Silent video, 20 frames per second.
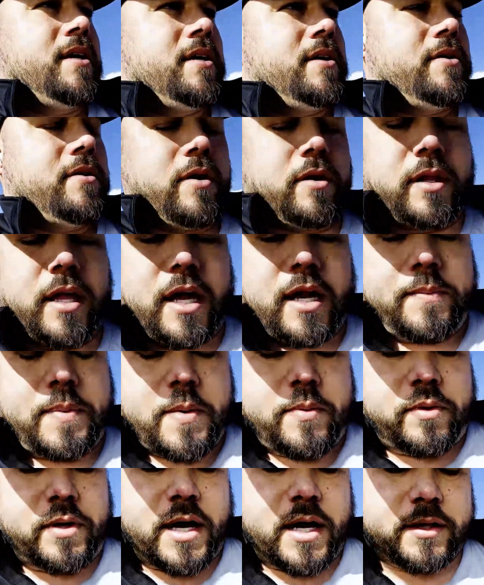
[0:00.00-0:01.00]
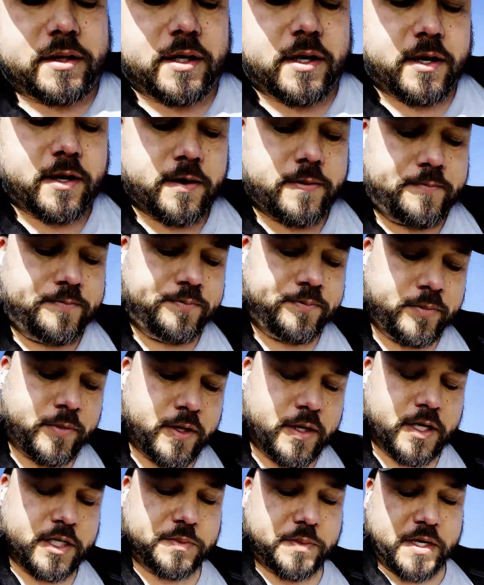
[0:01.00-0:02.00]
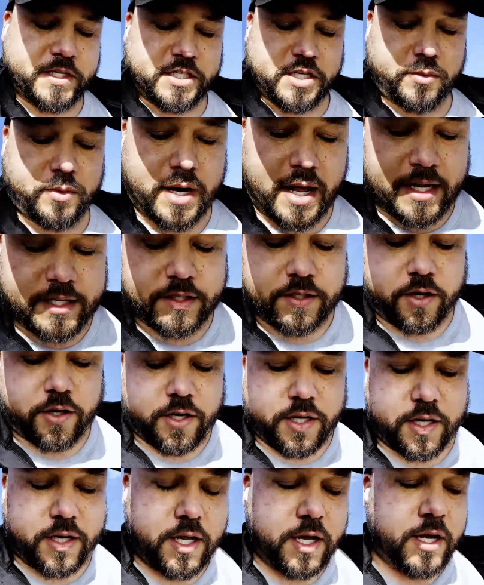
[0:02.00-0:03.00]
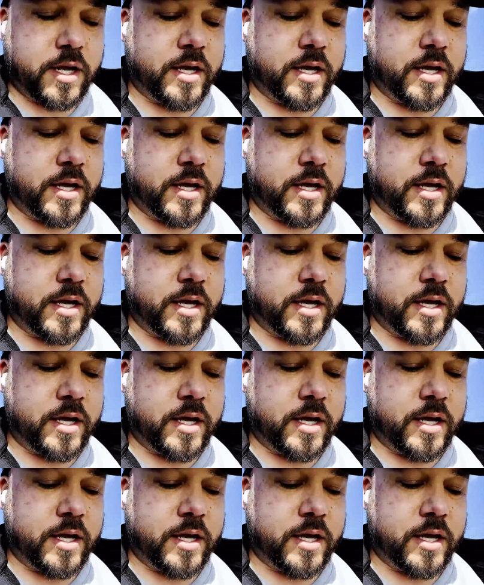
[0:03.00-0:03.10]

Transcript: You know, a lot of people out there, especially when I started,